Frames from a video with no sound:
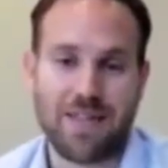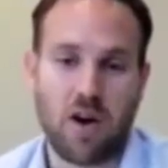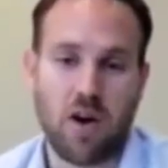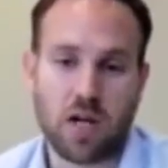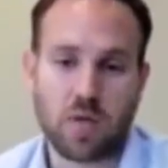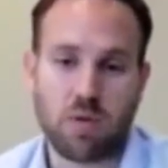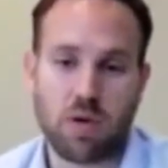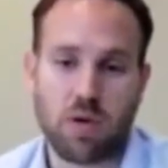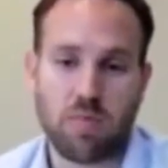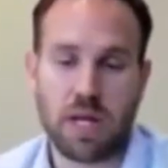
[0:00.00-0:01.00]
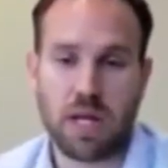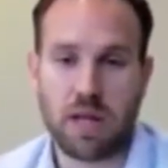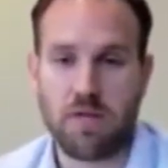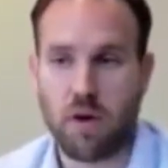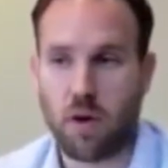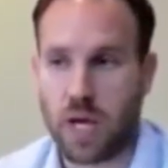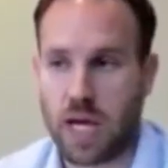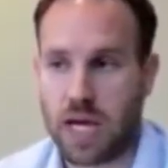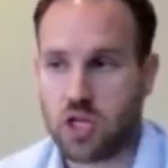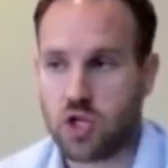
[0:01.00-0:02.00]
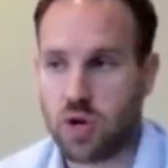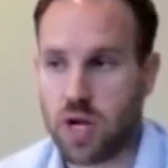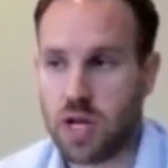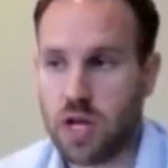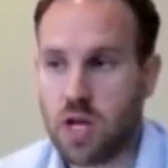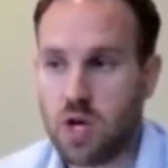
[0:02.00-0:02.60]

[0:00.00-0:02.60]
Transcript: in the hospital immediately following injury